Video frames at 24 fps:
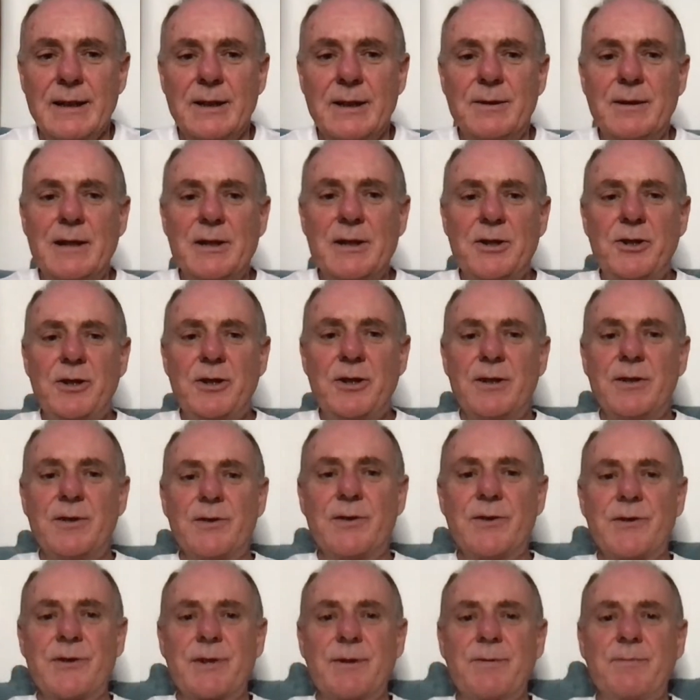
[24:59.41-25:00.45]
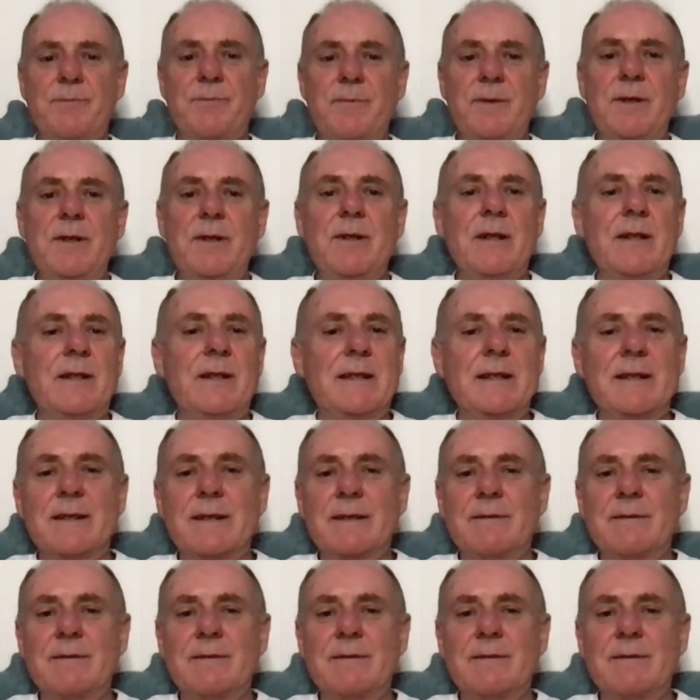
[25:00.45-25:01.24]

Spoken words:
questions. You